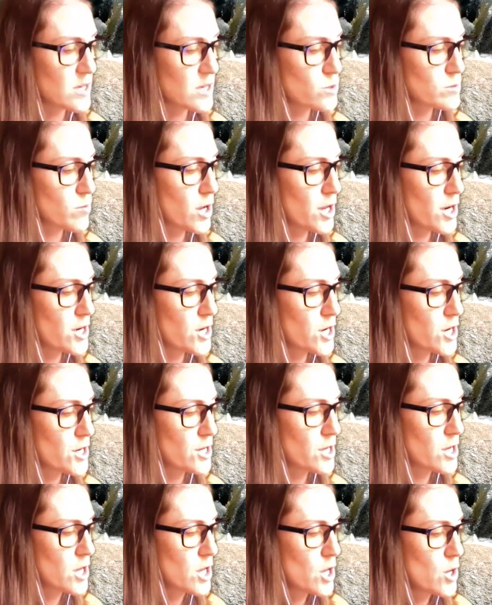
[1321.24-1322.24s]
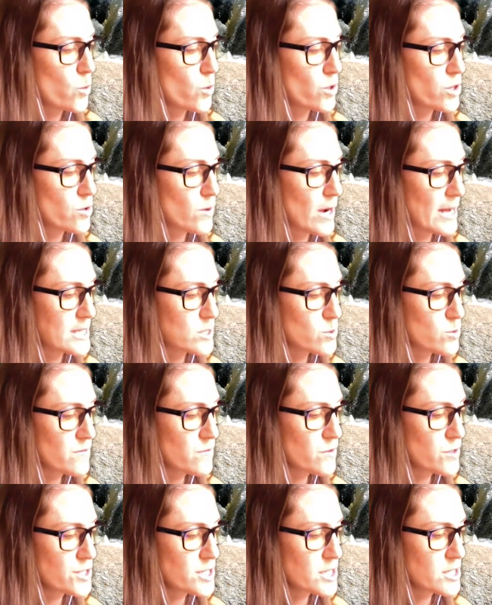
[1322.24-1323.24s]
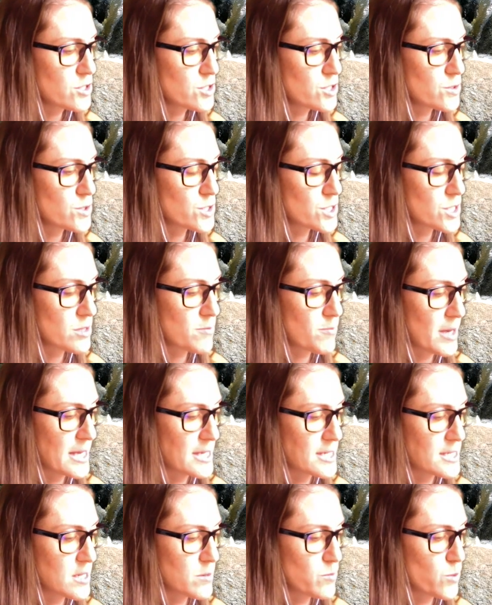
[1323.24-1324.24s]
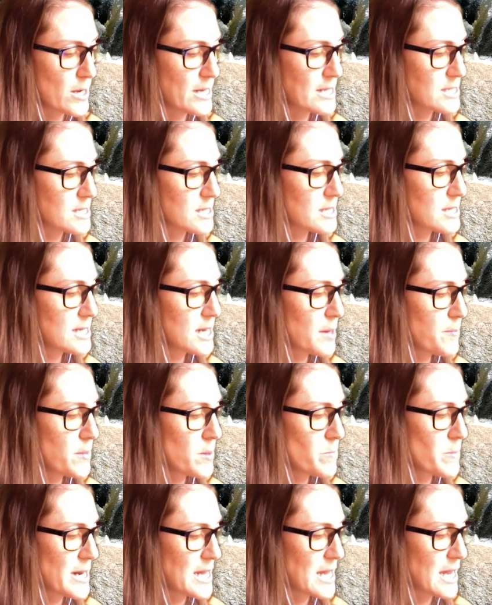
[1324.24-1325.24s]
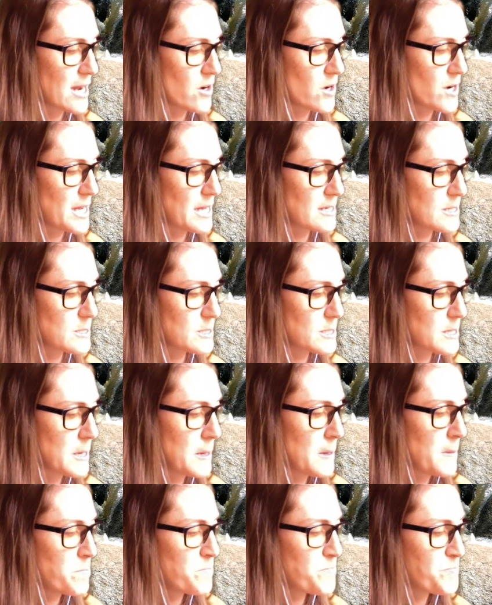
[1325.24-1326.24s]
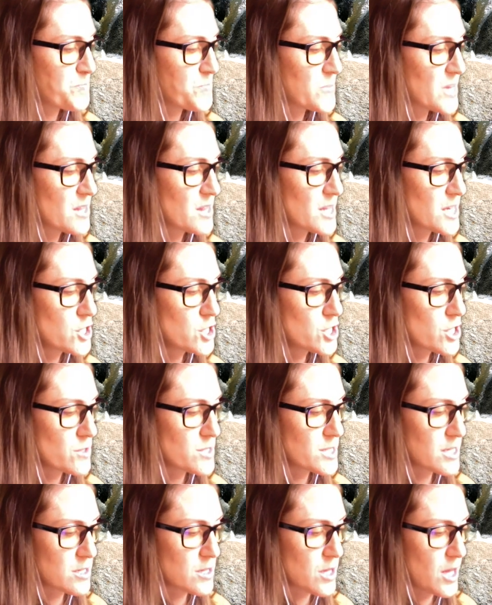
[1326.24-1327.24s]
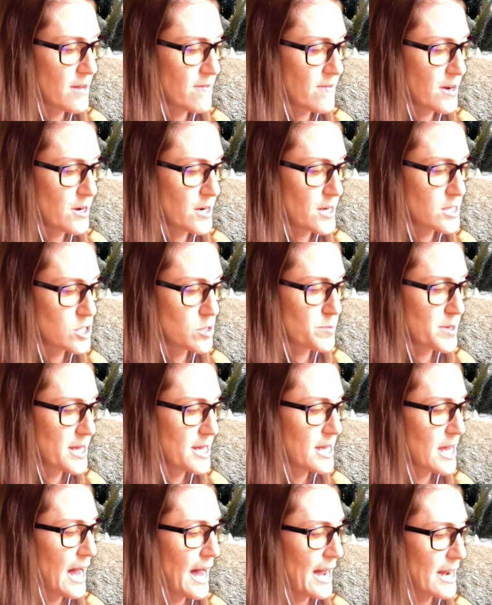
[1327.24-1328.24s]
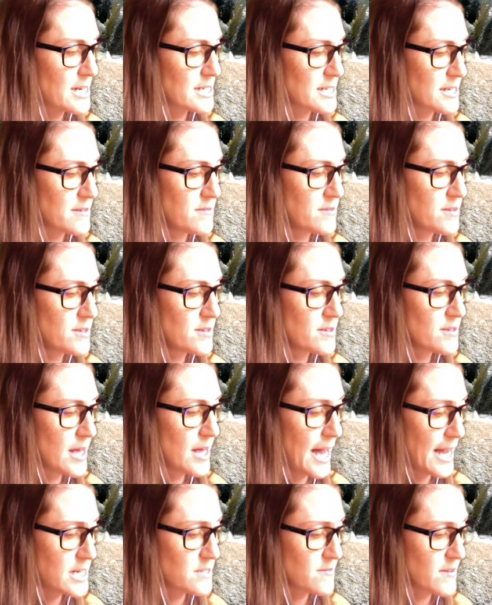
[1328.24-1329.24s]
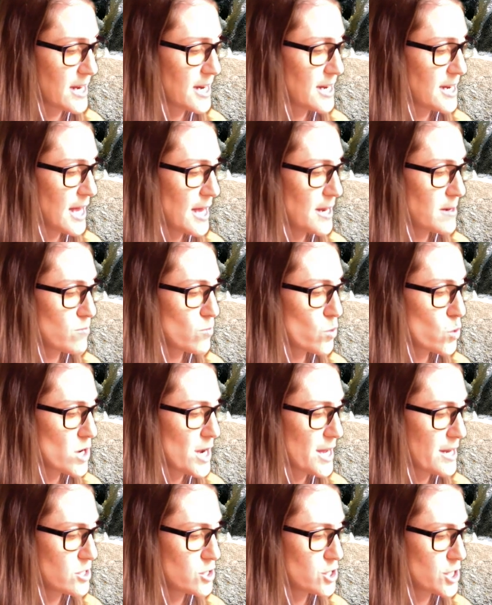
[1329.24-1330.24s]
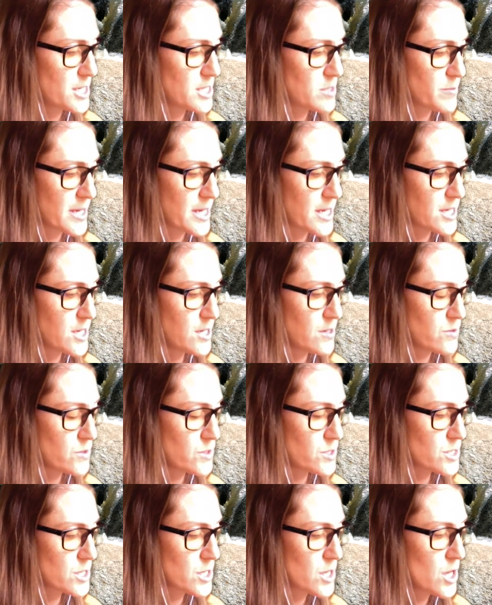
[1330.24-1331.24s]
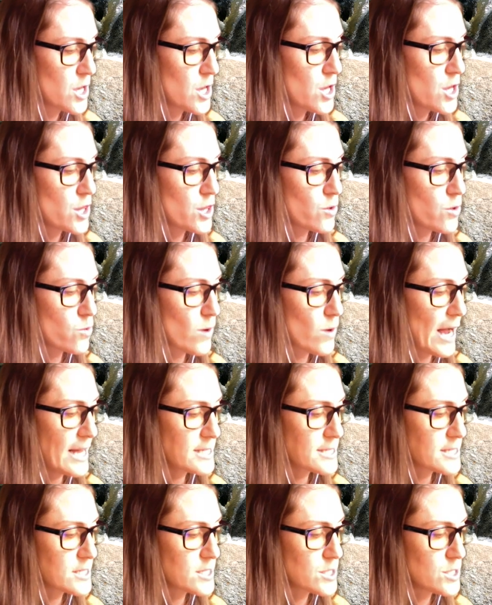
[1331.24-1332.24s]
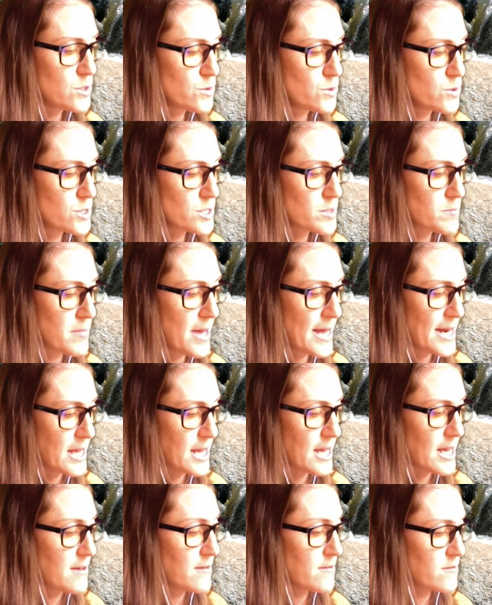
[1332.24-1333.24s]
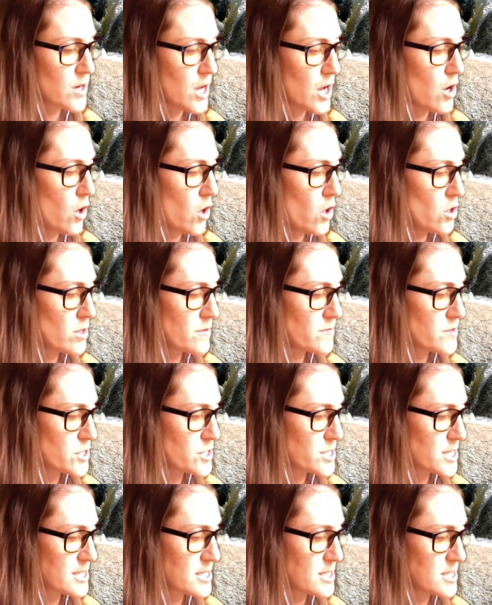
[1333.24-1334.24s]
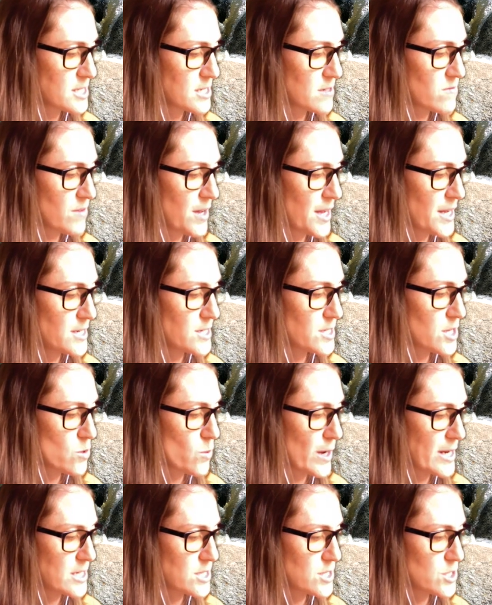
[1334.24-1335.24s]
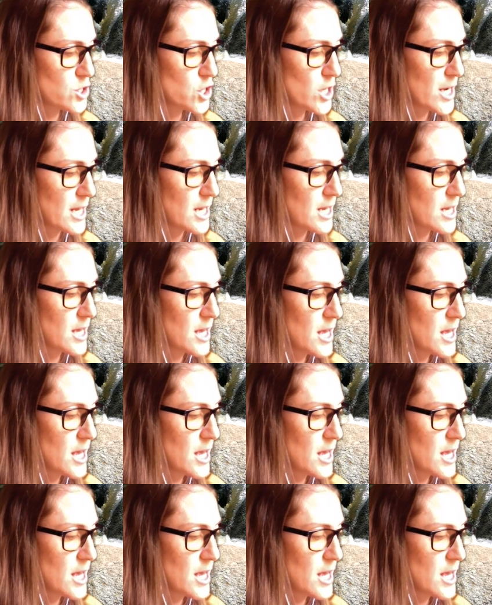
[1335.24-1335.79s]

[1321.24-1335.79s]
was monitored. When the rats were first introduced to the maze, their brains lit up in many areas. This shows that a lot of areas are being activated, and more energy is being used. The rats used many, if not all, of their senses to find their way to the treat.